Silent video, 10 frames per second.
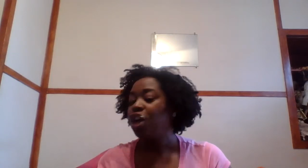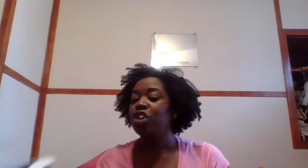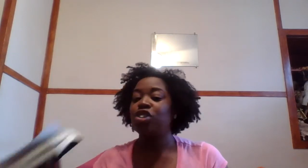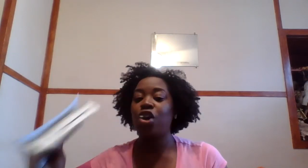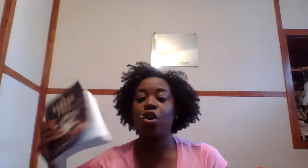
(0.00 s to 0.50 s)

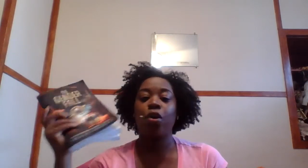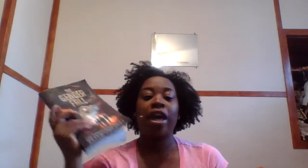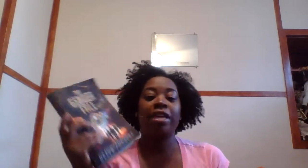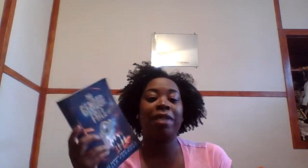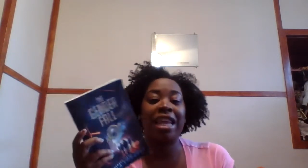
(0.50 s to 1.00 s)
So
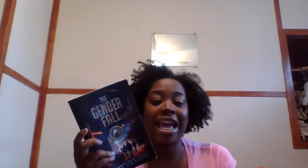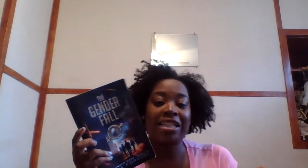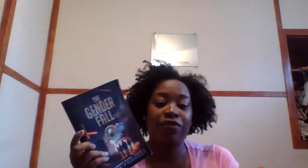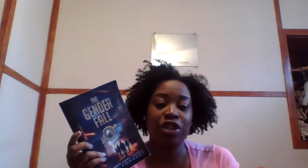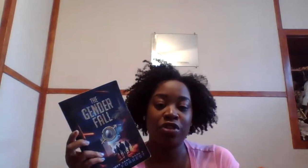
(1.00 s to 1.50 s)
in my
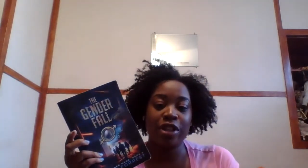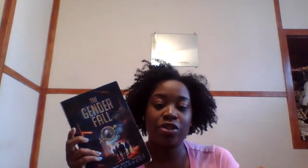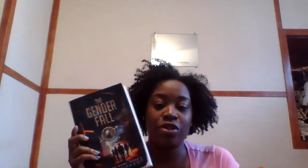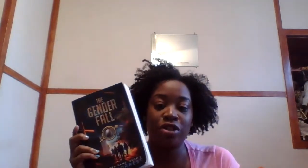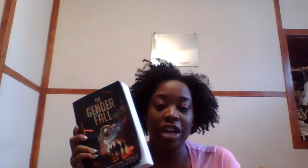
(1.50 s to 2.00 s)
last video, I
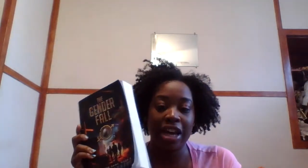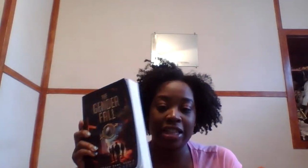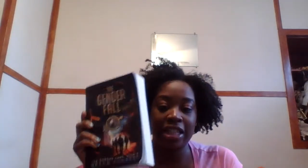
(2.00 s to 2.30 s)
told you guys